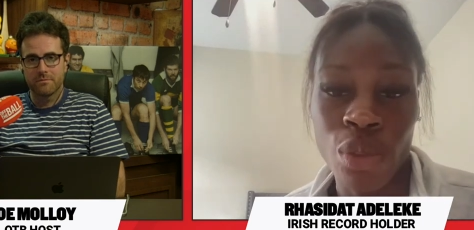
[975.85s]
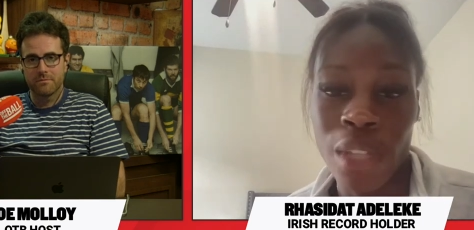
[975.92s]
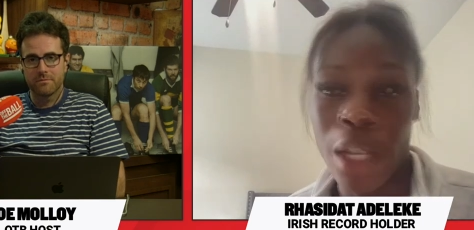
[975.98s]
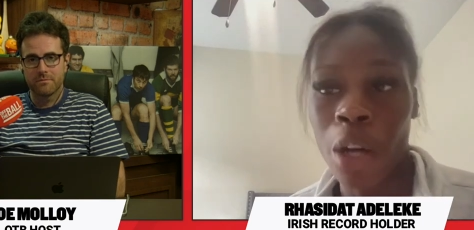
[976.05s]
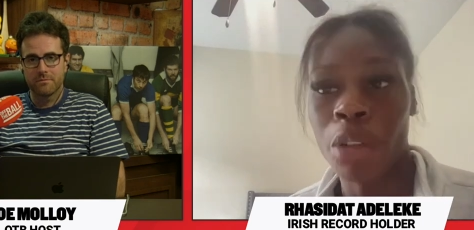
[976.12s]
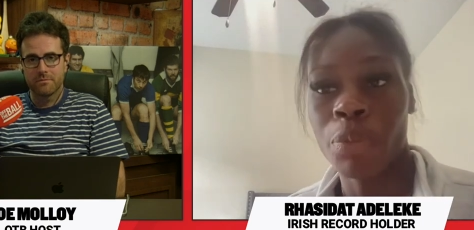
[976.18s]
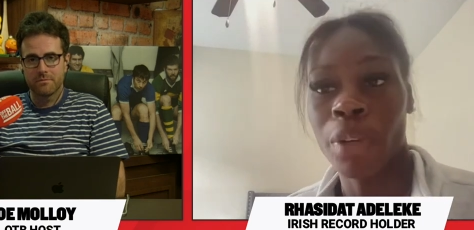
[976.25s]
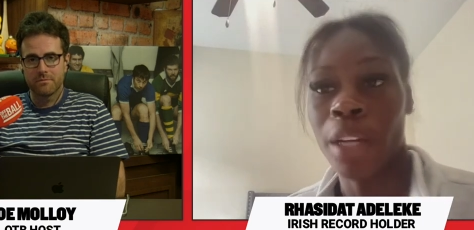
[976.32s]
Speaker 1: that
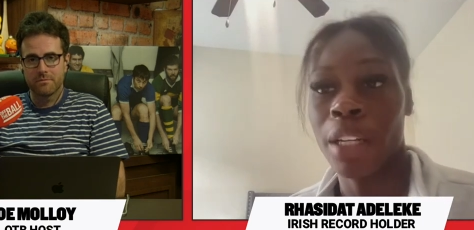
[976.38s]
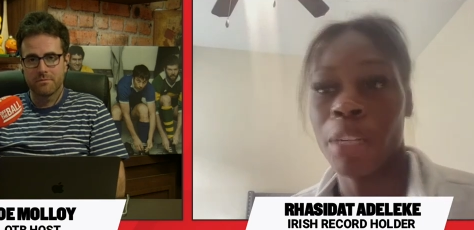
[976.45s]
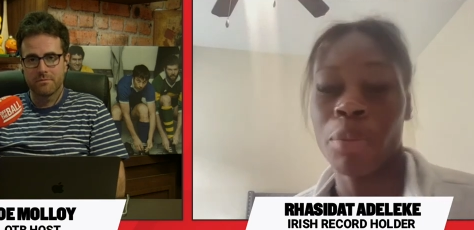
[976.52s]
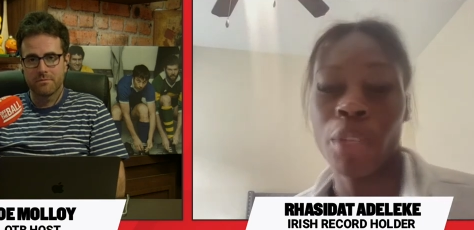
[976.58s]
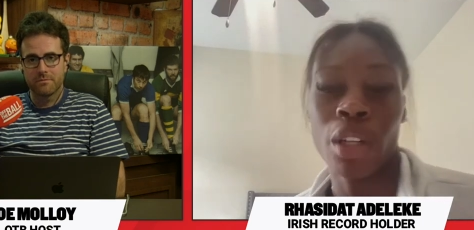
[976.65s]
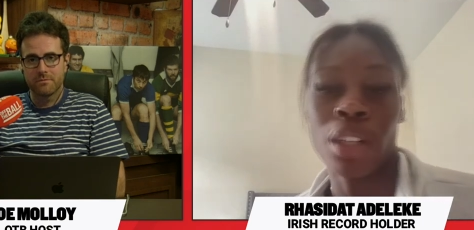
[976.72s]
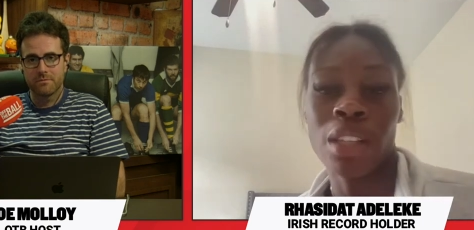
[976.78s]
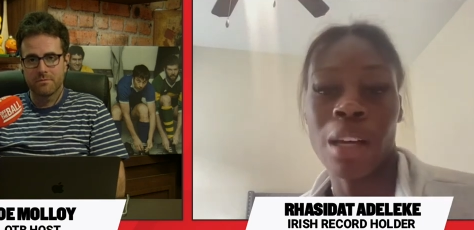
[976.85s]
would kind of be
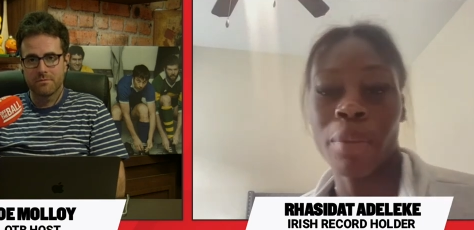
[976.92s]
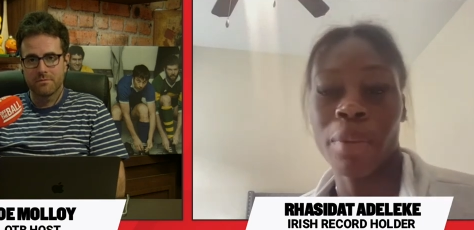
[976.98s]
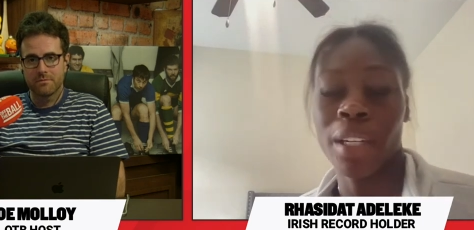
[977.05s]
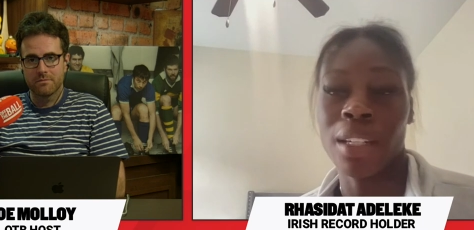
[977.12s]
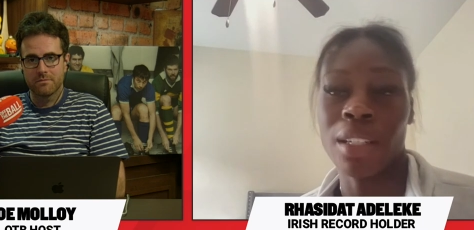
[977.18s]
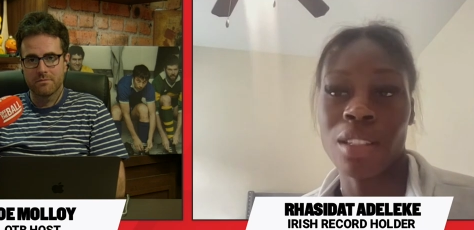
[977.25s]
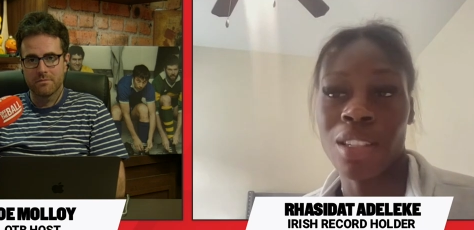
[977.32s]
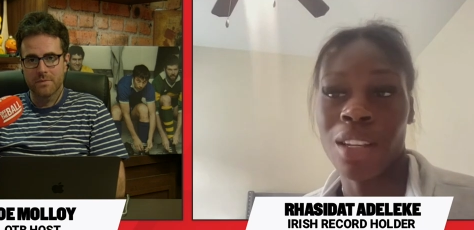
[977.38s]
on top of
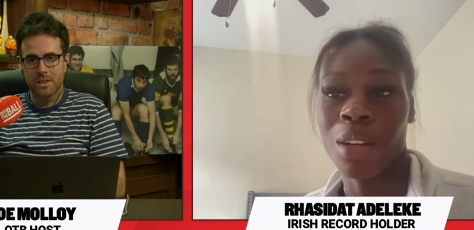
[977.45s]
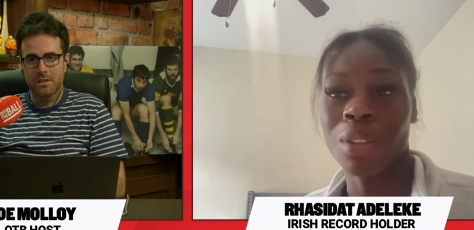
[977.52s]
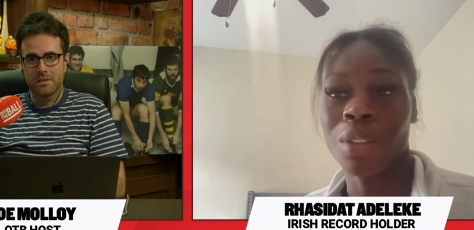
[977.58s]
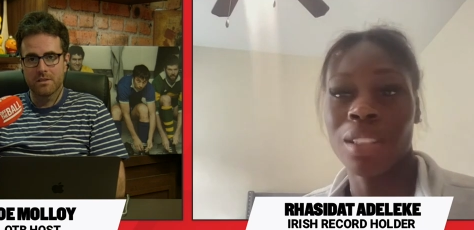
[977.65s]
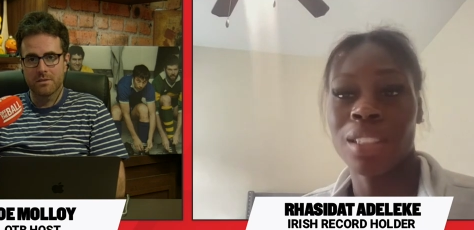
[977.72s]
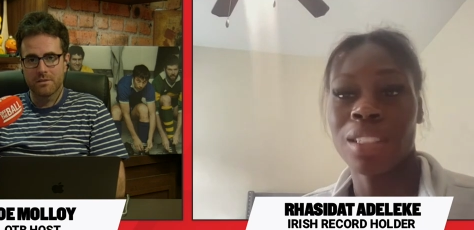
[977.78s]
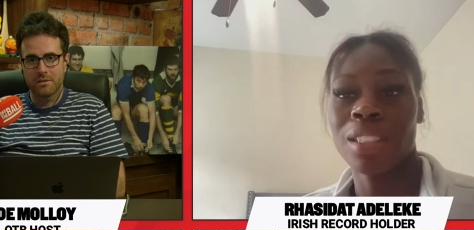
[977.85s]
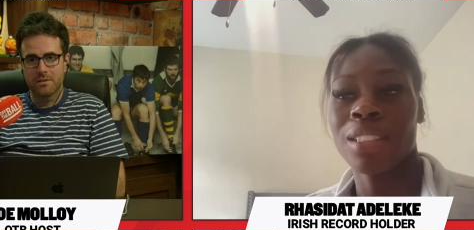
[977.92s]
that. So
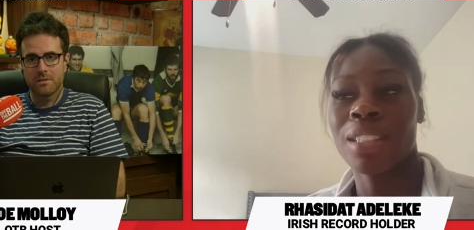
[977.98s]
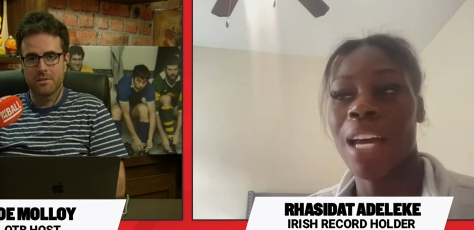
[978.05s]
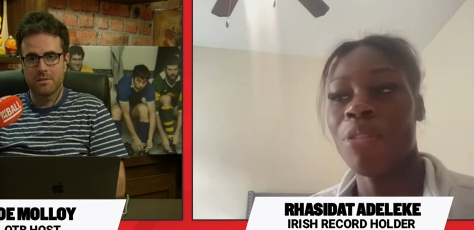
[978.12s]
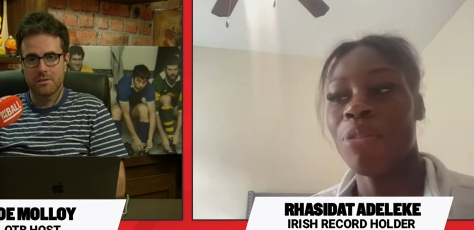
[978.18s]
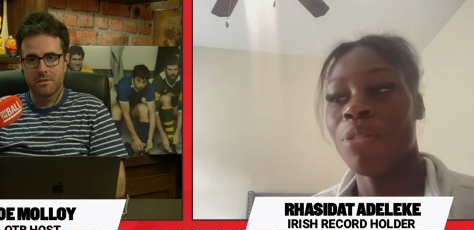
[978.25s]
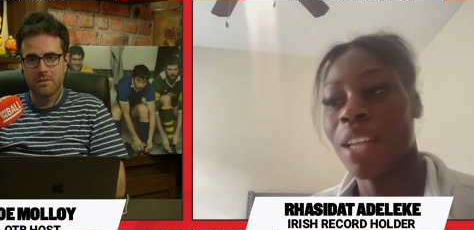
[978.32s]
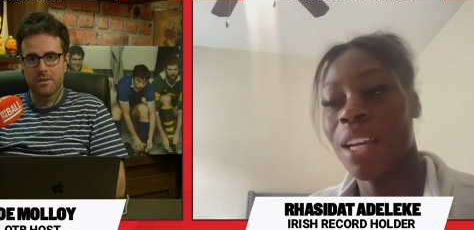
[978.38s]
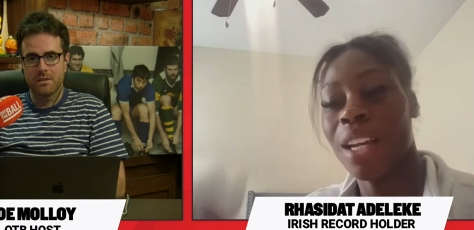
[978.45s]
it's
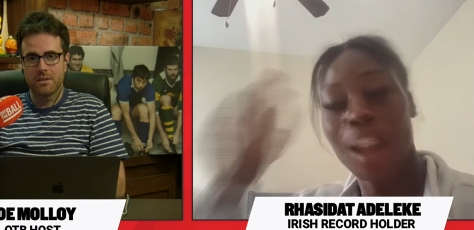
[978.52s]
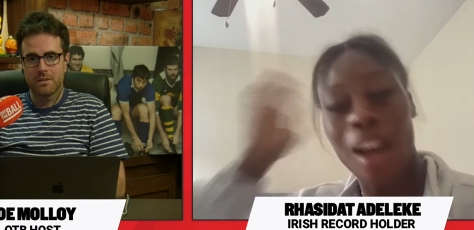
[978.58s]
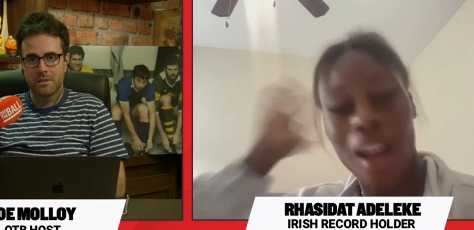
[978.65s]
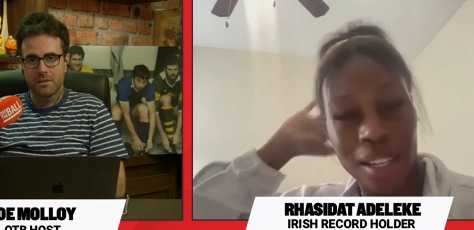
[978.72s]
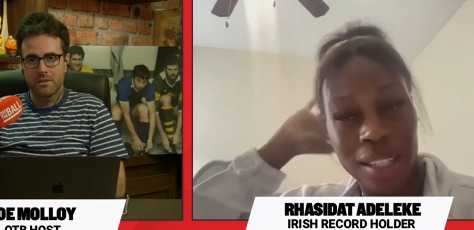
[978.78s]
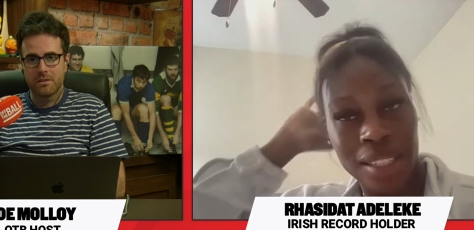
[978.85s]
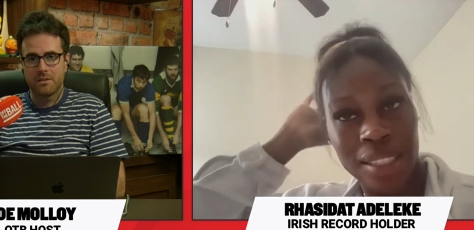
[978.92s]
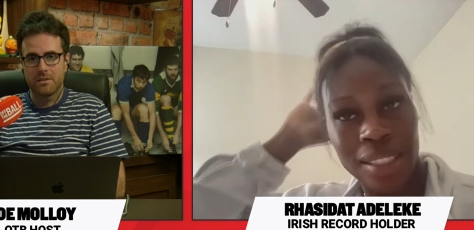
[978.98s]
definitely a lot.